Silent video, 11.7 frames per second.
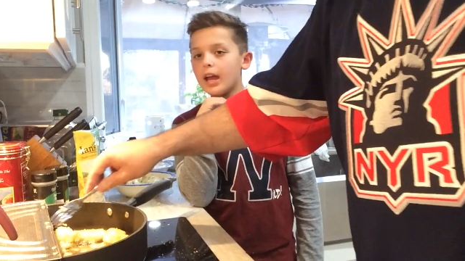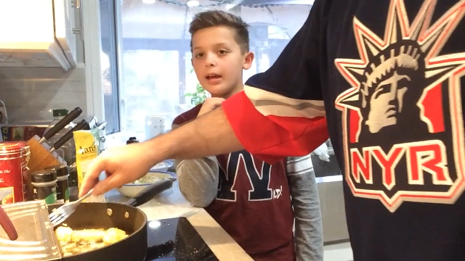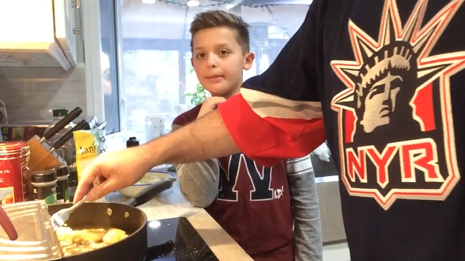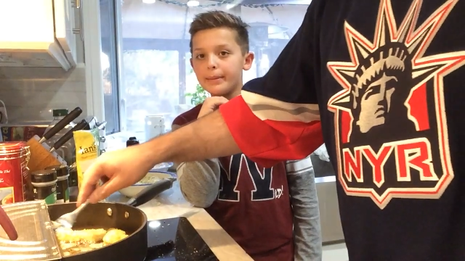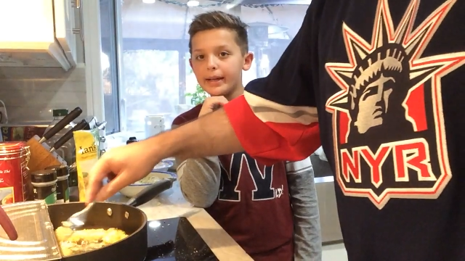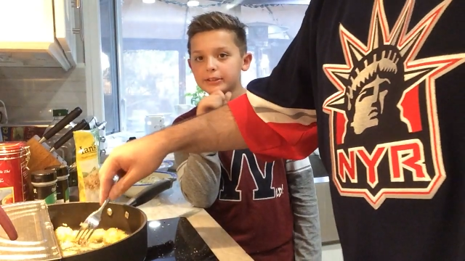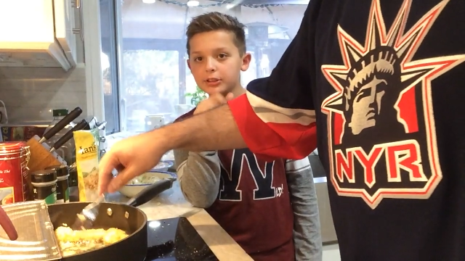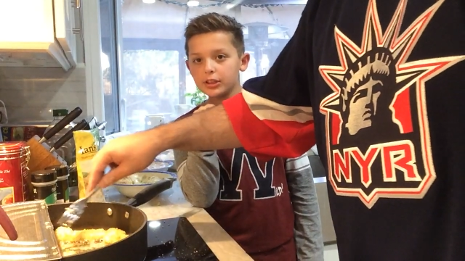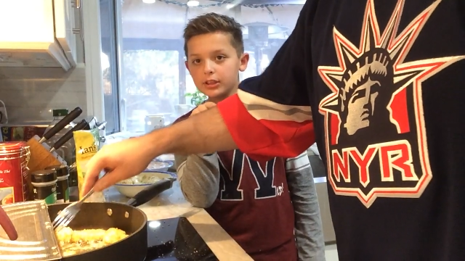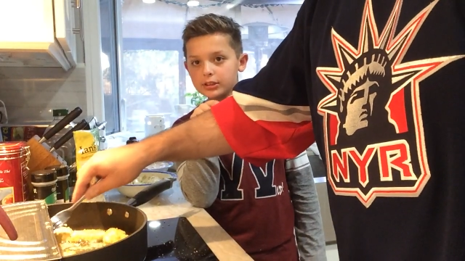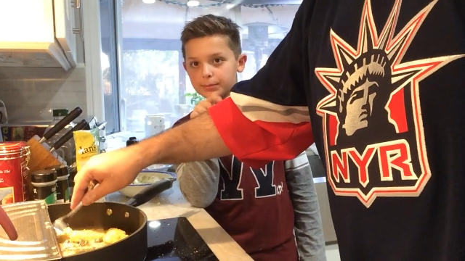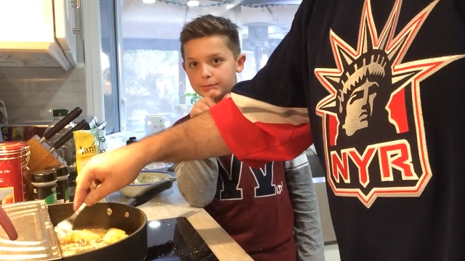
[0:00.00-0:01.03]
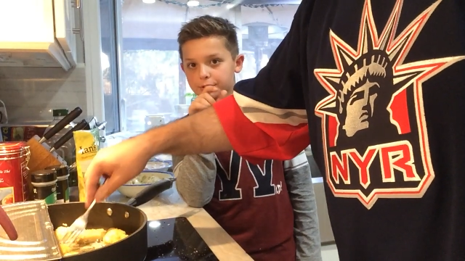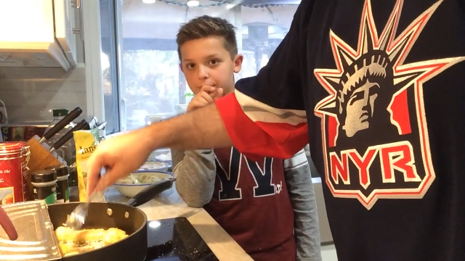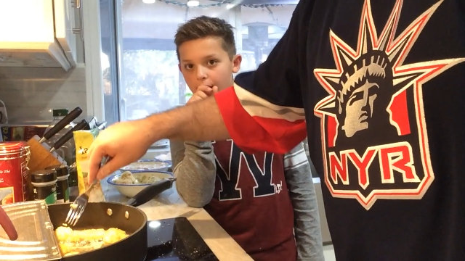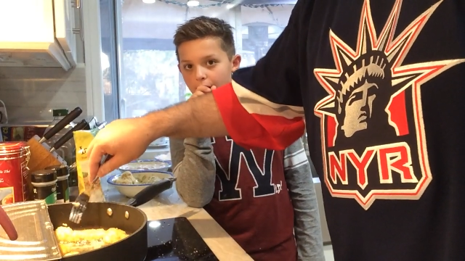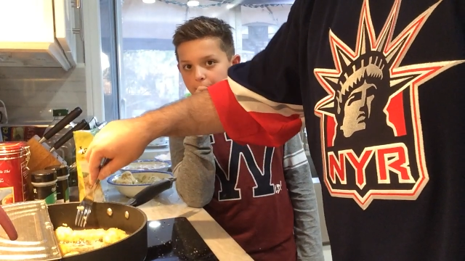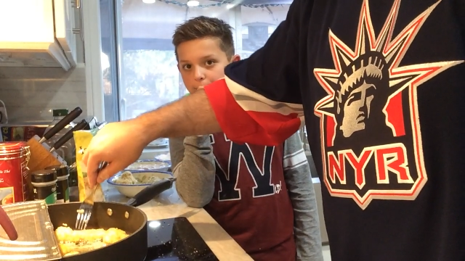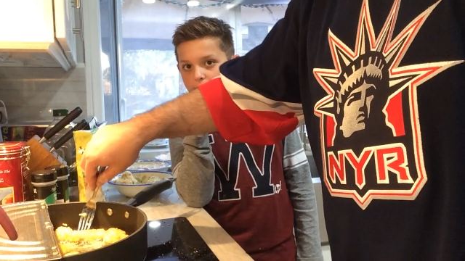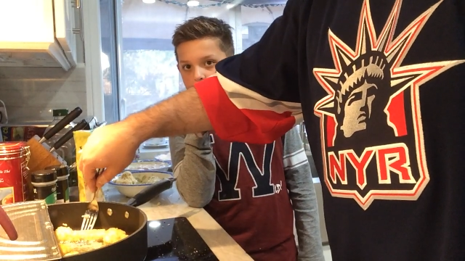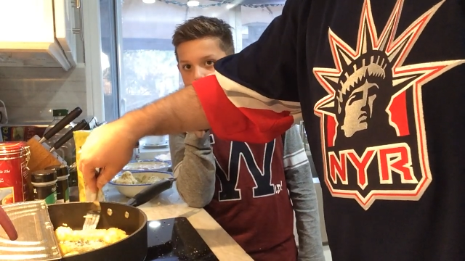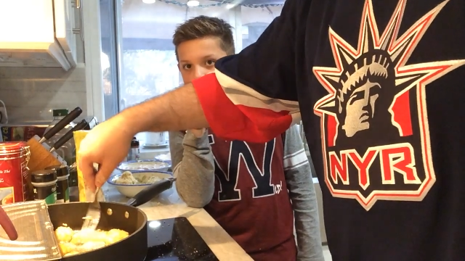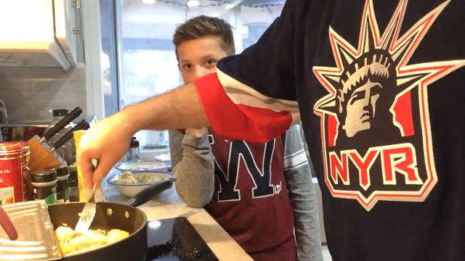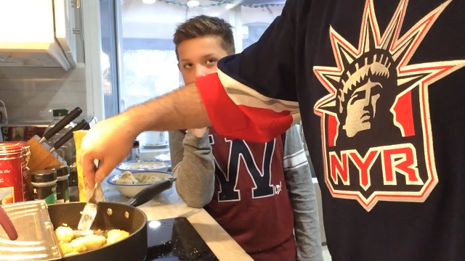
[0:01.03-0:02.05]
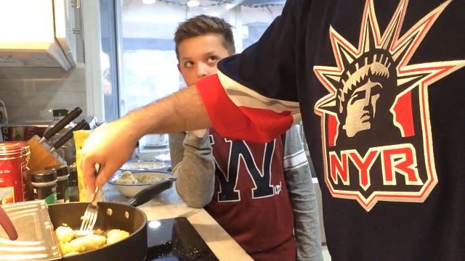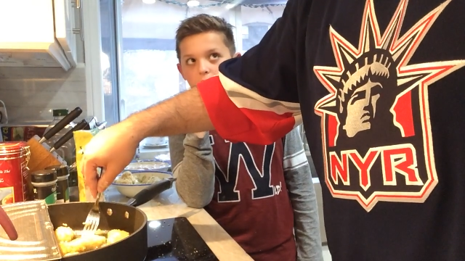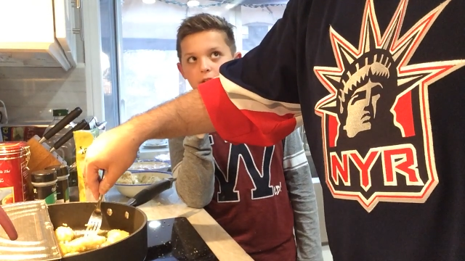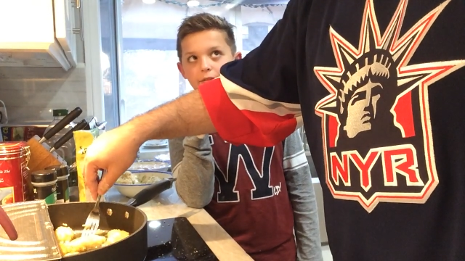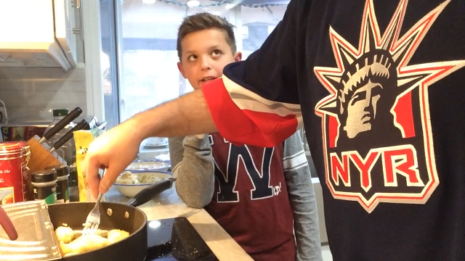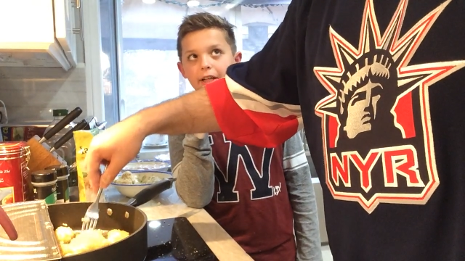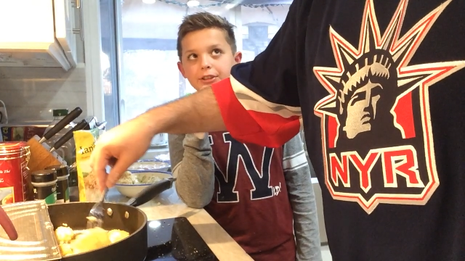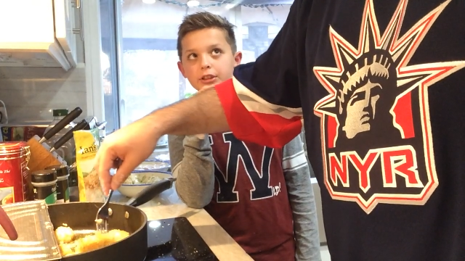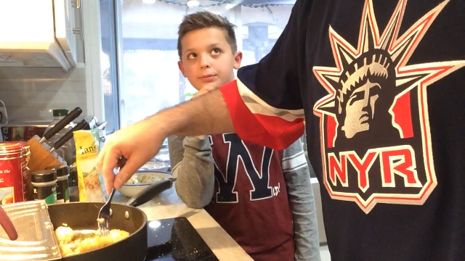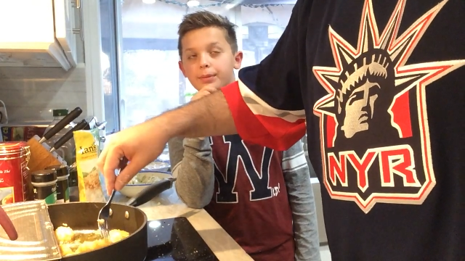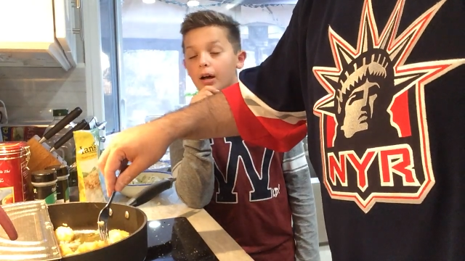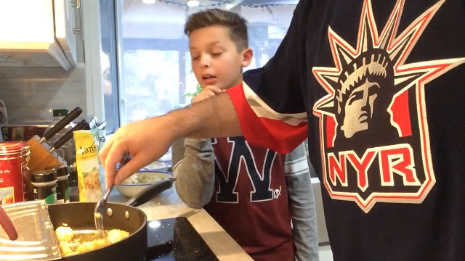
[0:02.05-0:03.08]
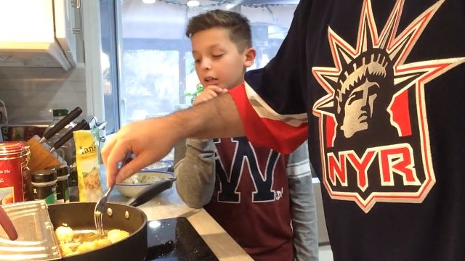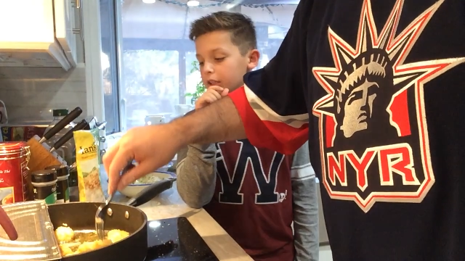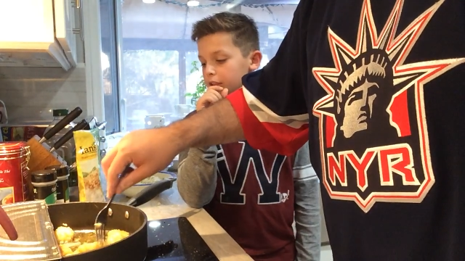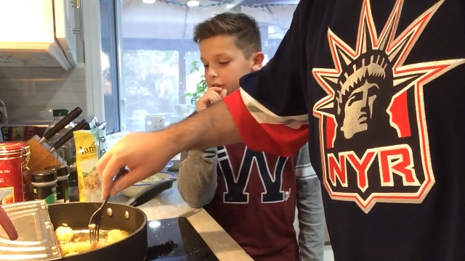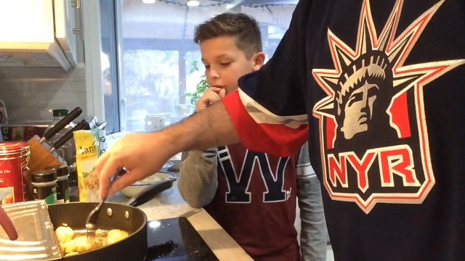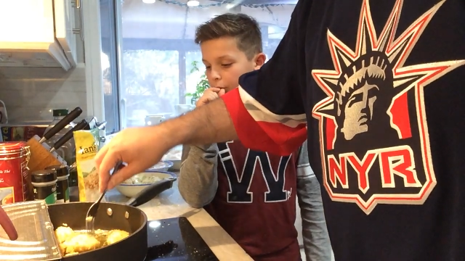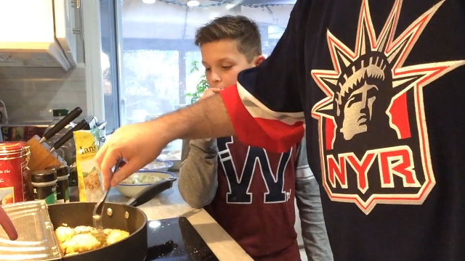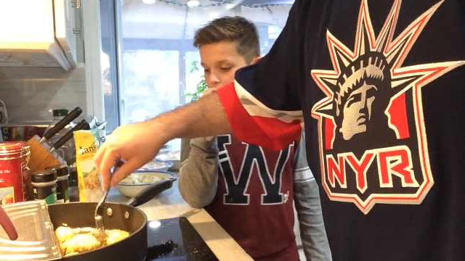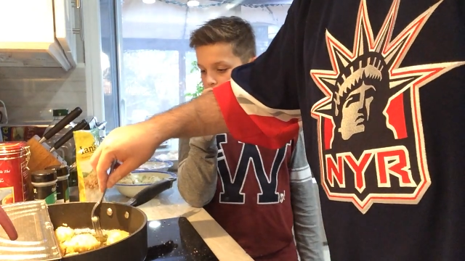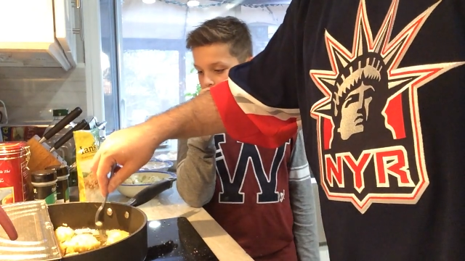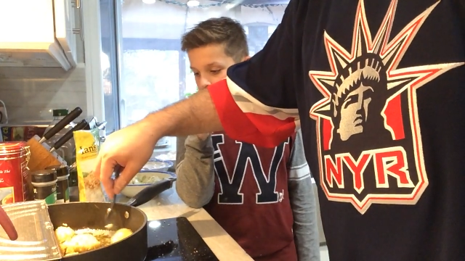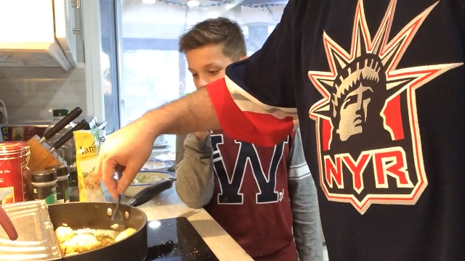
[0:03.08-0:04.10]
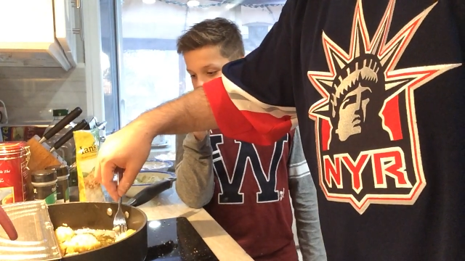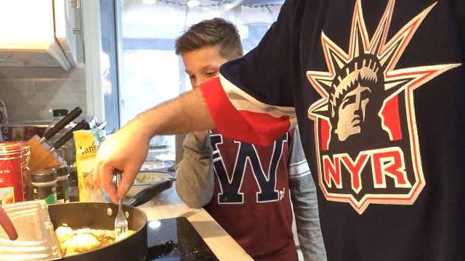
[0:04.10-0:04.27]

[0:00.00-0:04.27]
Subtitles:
And make sure to subscribe and hit the notification bell so whenever I